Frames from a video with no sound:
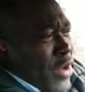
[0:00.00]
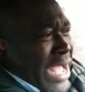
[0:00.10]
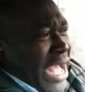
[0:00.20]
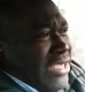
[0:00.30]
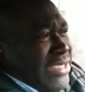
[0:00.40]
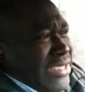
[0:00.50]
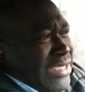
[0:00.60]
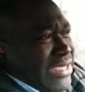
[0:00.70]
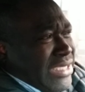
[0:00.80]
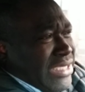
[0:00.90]

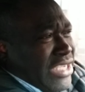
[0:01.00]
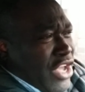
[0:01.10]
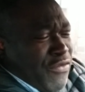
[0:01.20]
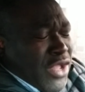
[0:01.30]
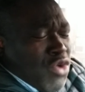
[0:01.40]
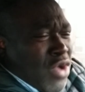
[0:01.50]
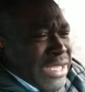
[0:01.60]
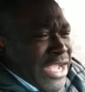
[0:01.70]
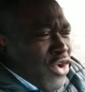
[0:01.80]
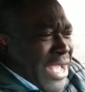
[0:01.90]
the one
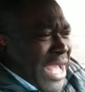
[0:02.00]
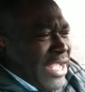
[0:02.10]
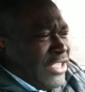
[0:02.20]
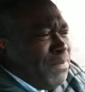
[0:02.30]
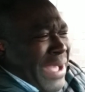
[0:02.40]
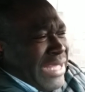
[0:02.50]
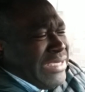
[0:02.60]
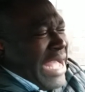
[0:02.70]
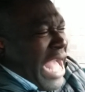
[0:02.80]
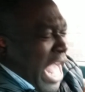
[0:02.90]
that your car is parked